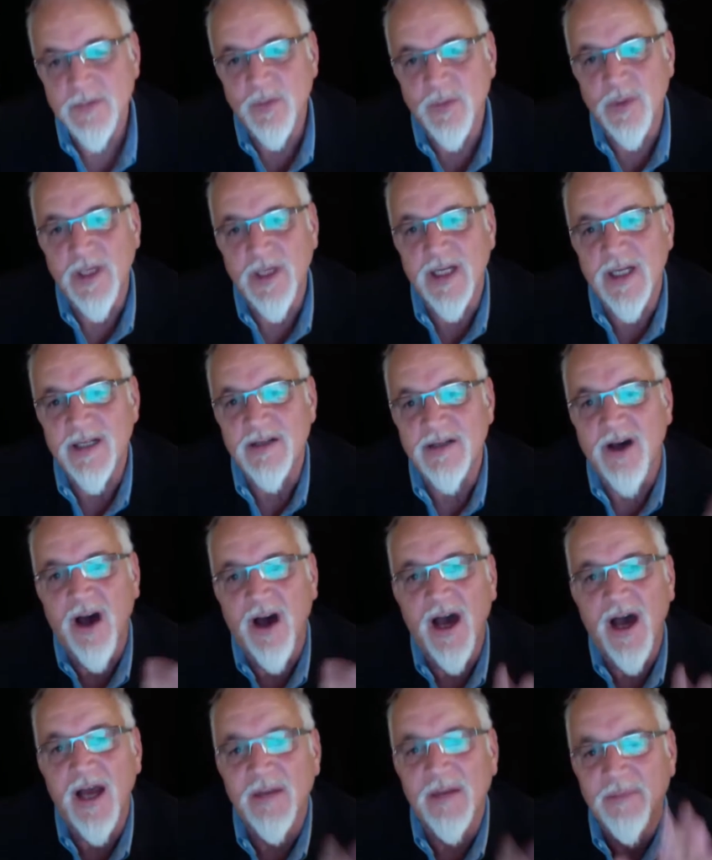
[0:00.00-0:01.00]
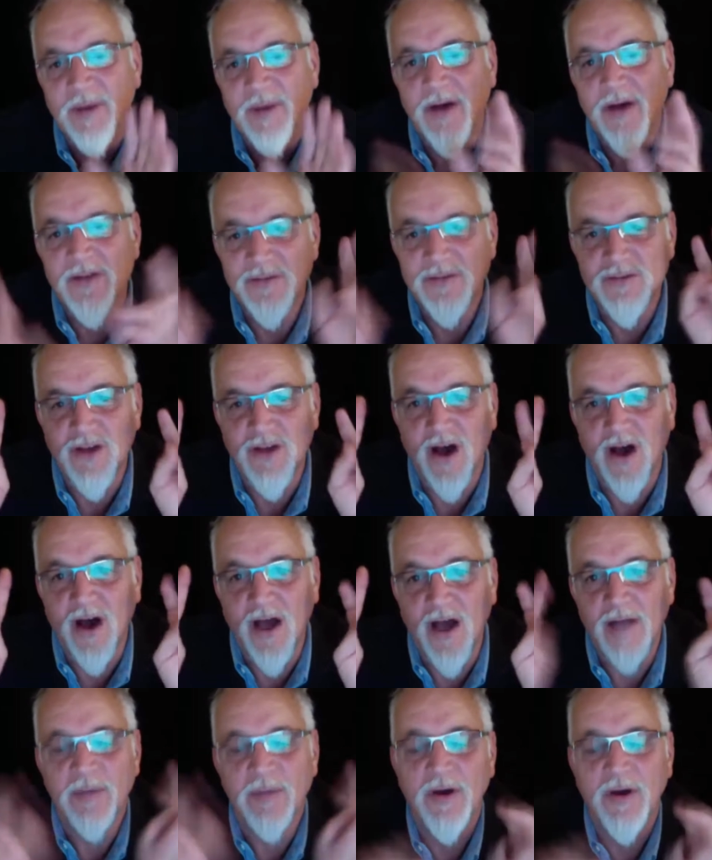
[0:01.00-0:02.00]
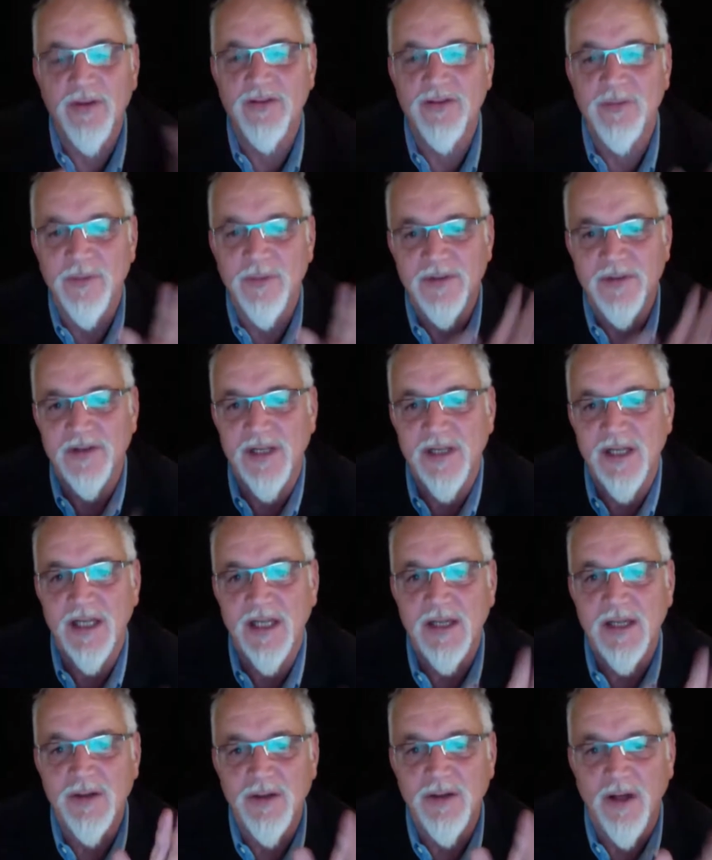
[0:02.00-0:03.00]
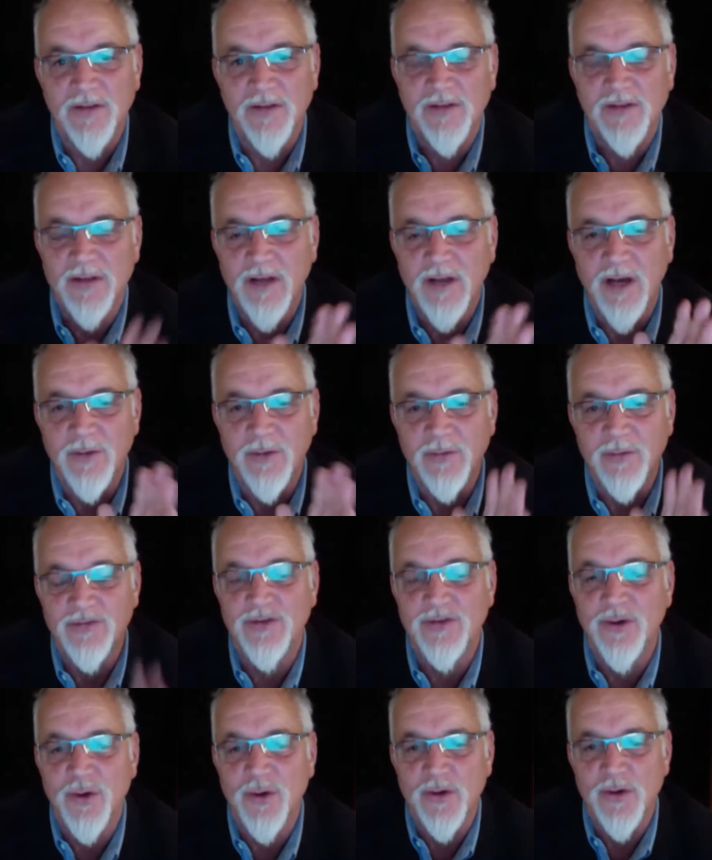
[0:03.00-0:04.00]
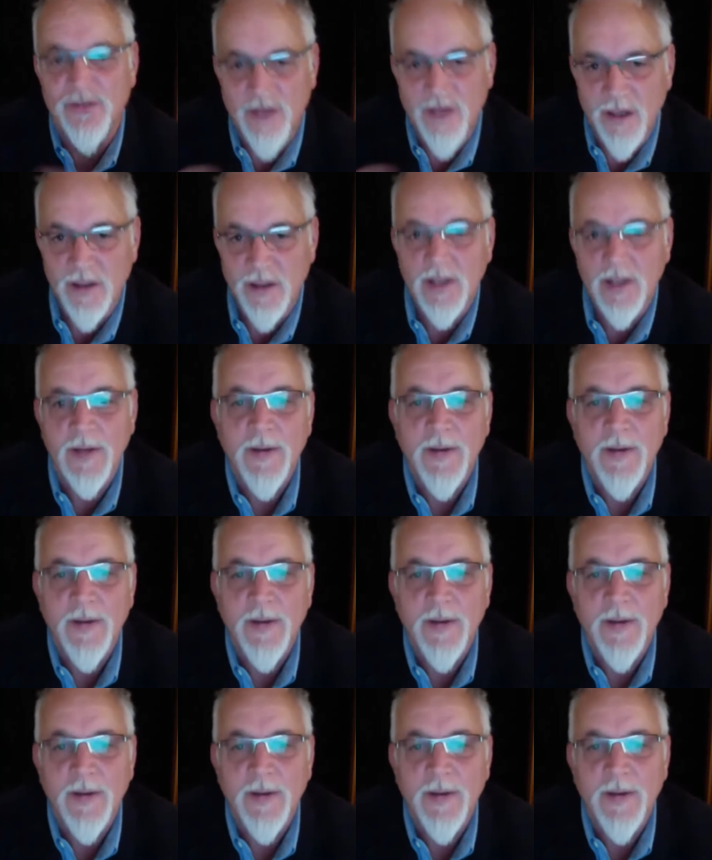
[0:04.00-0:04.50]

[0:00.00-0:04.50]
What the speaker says: when he died posthumously, he lost the title Sir, so